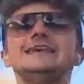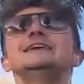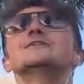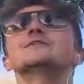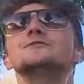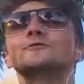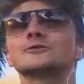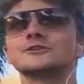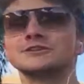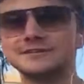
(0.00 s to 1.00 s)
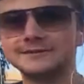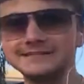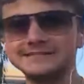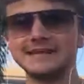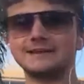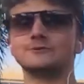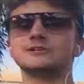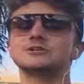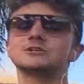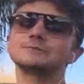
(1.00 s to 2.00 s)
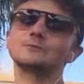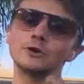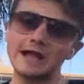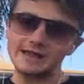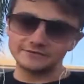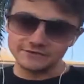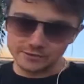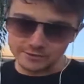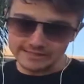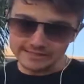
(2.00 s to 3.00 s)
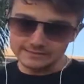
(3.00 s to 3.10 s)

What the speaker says: He ordered a turkey sandwich. We're out of turkey.